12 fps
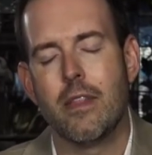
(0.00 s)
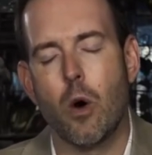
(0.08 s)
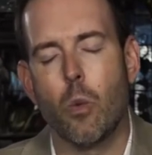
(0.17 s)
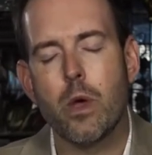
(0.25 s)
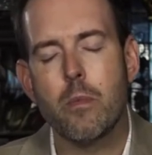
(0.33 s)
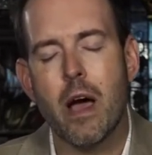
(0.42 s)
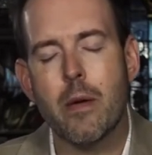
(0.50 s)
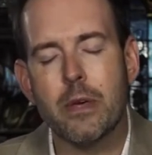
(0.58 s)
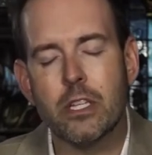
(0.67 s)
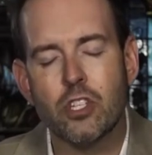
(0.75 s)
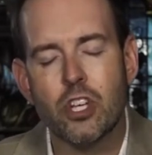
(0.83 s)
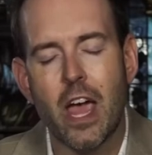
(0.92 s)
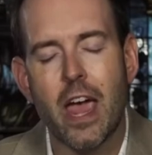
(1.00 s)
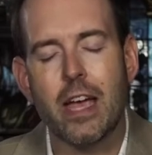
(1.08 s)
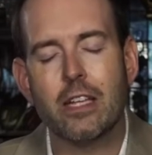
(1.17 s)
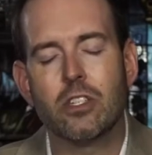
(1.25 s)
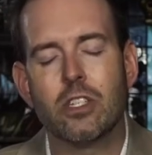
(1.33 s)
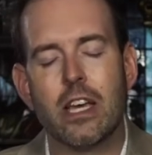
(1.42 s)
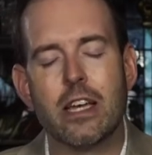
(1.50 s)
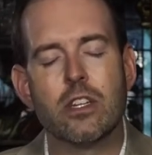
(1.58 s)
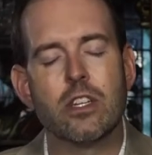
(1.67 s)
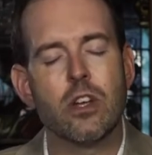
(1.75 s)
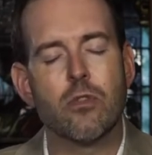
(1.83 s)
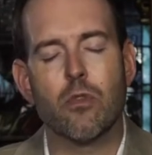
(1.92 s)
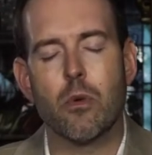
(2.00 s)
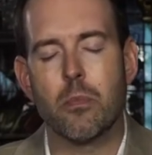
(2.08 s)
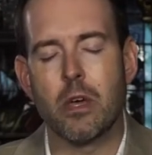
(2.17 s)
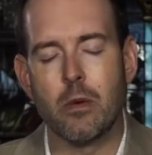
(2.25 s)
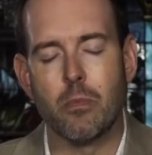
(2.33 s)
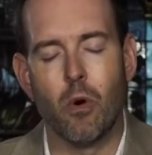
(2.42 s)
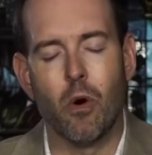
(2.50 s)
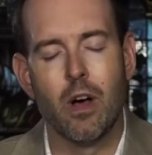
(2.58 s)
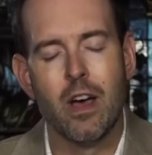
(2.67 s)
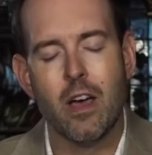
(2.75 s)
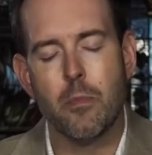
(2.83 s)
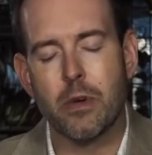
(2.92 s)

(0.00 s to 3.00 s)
that we might be changed and different people